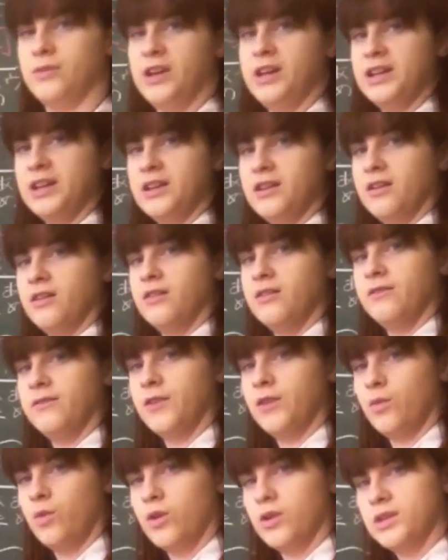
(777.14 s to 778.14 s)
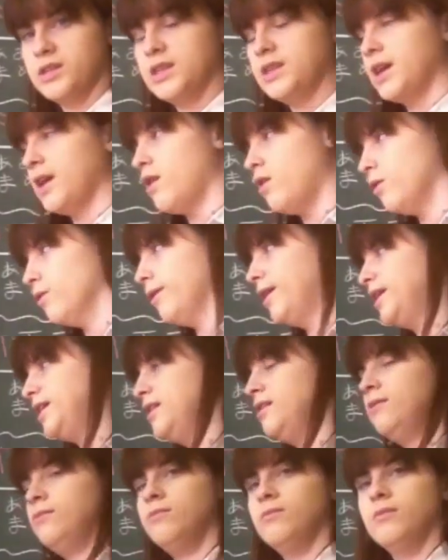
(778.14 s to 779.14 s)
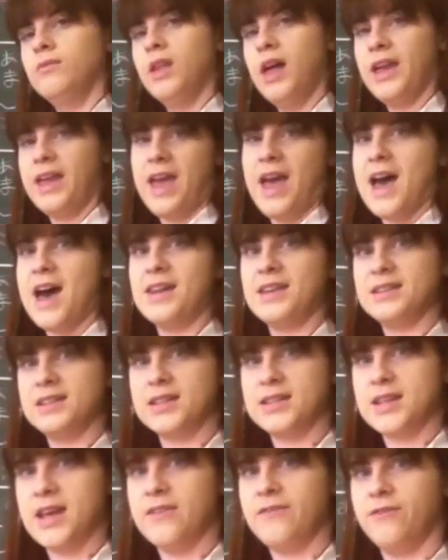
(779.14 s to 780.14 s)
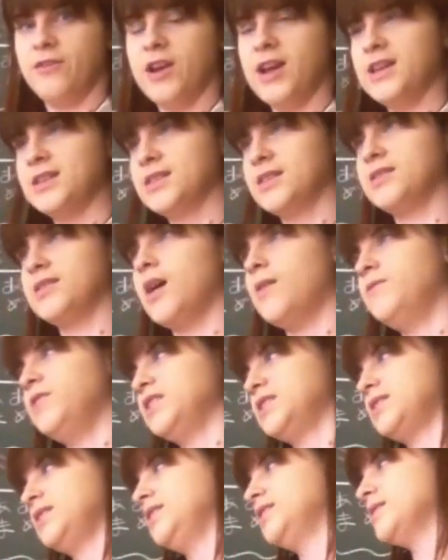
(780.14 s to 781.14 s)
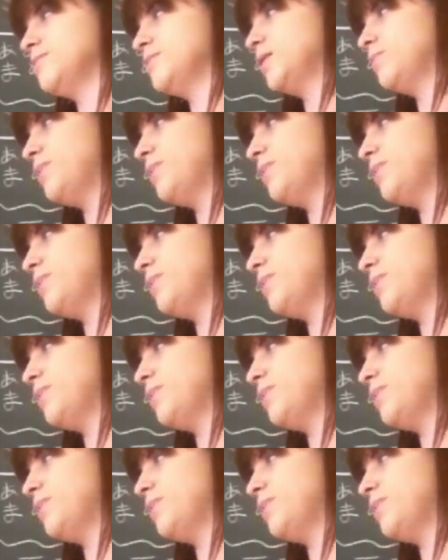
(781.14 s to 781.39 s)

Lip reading: reading for the words that they already had as a set phrase. Because obviously some of the